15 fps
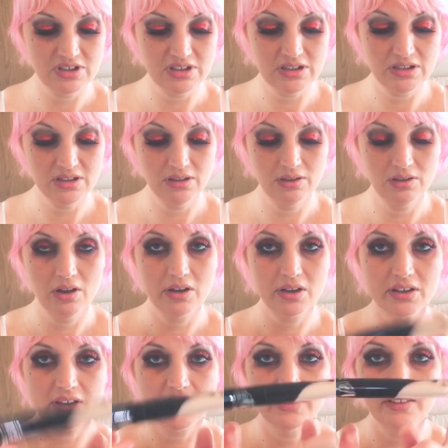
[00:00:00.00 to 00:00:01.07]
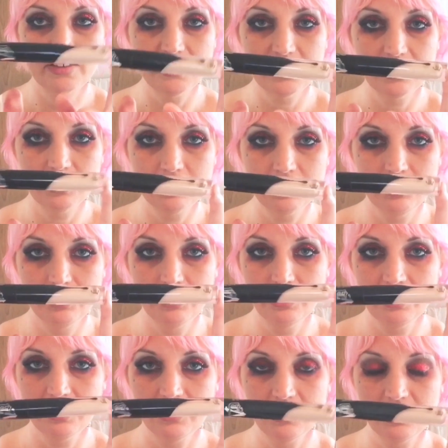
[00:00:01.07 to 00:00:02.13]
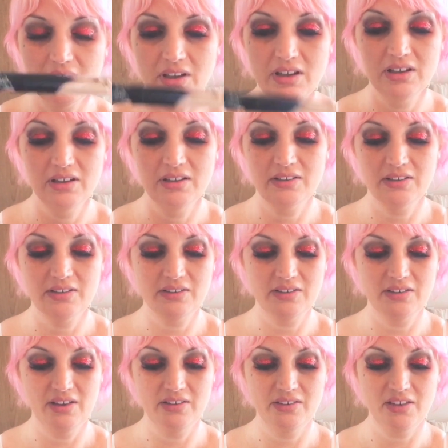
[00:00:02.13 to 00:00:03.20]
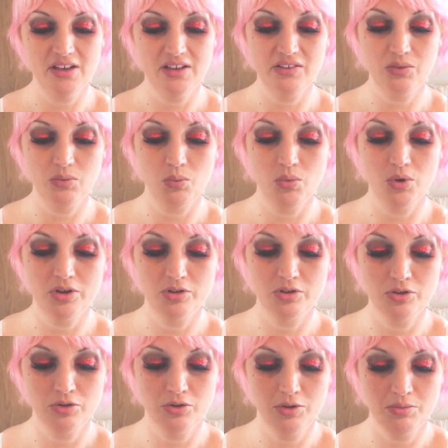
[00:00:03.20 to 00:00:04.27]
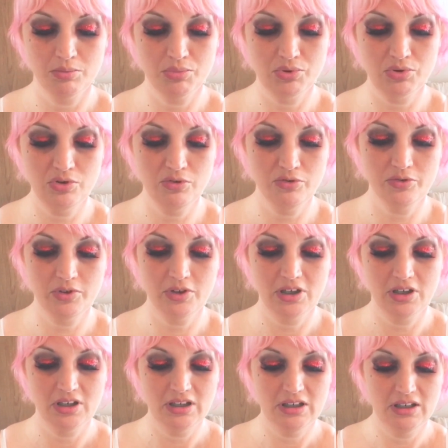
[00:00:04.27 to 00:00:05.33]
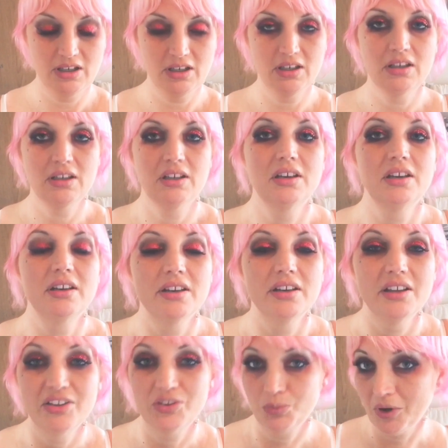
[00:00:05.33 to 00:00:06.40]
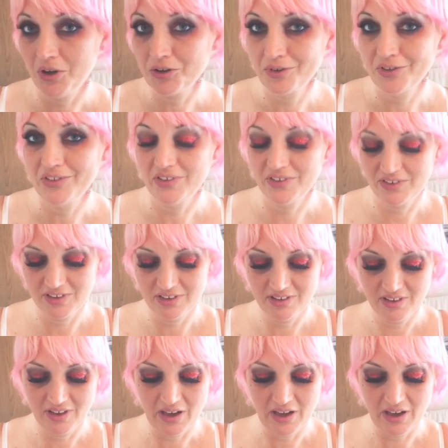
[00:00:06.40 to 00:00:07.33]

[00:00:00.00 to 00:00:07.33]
D Lock-It Concealer. It says that it's waterproof. It's water resistant.